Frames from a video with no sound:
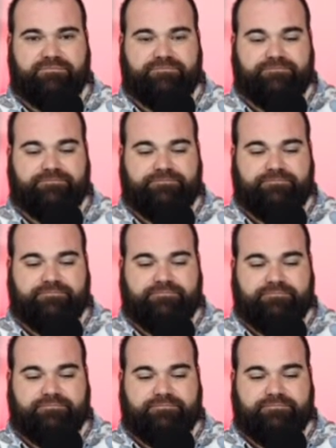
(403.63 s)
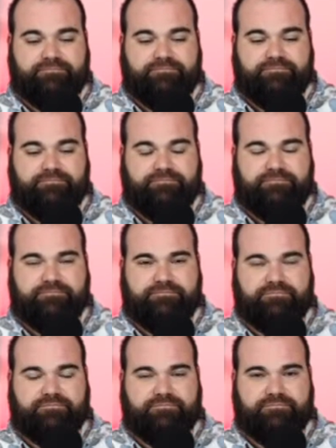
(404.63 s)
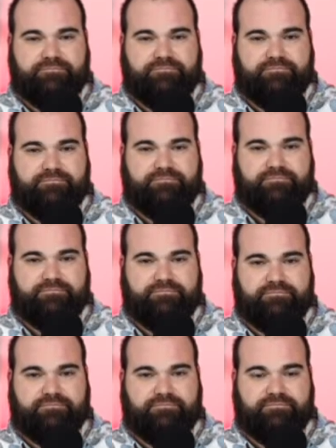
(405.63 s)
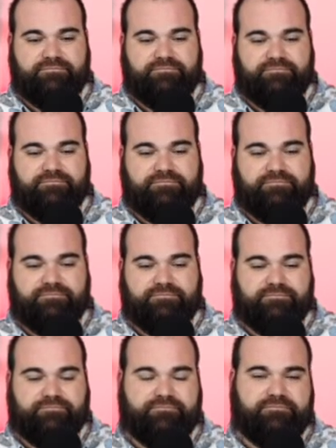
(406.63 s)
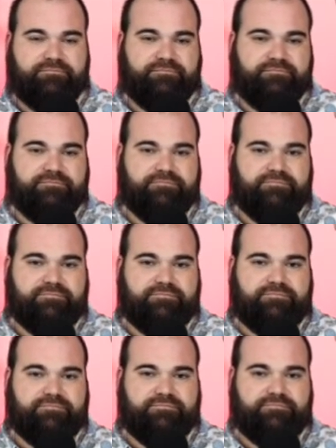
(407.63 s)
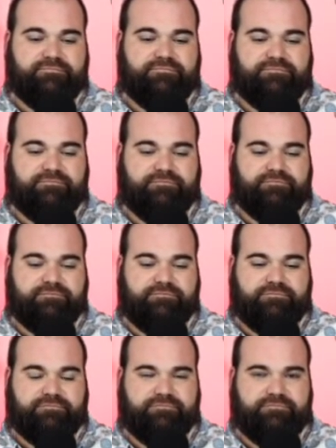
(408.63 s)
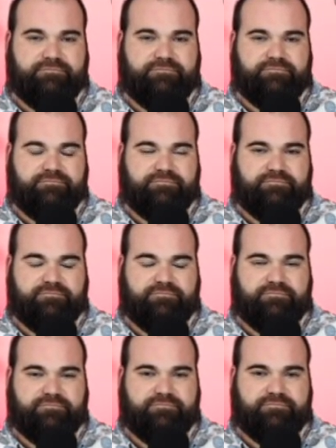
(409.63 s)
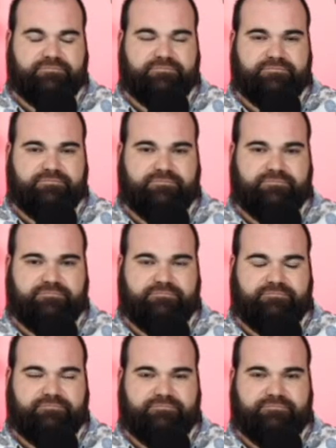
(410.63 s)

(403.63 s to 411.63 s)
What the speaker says: This person isn't speaking.